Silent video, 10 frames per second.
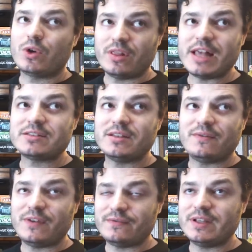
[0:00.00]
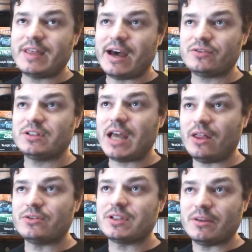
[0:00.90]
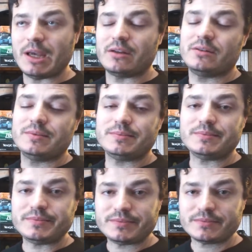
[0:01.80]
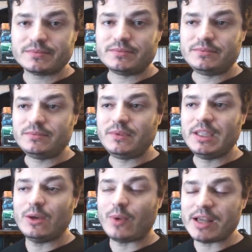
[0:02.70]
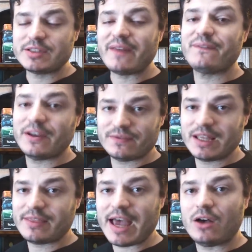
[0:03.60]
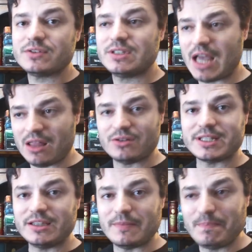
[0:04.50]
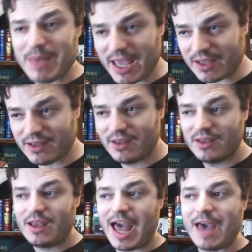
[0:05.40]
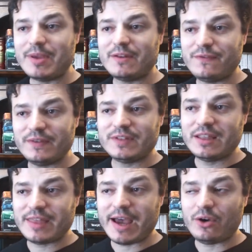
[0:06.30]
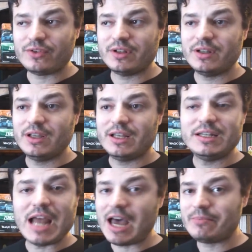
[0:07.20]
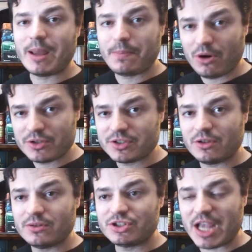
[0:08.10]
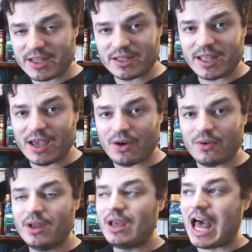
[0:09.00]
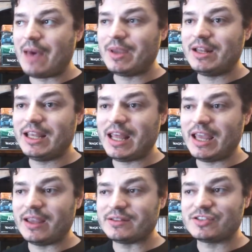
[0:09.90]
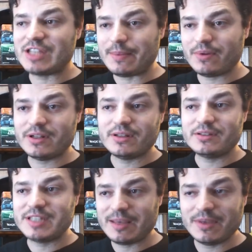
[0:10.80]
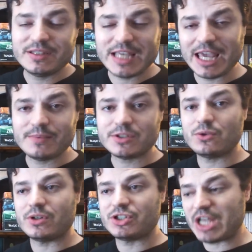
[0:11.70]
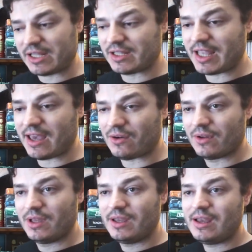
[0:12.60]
with less than $50,000 in the bank. And when I say $50,000 in the bank, I mean $50,000 not in my personal checking account. I mean in a separate Timmy's Game Store checking account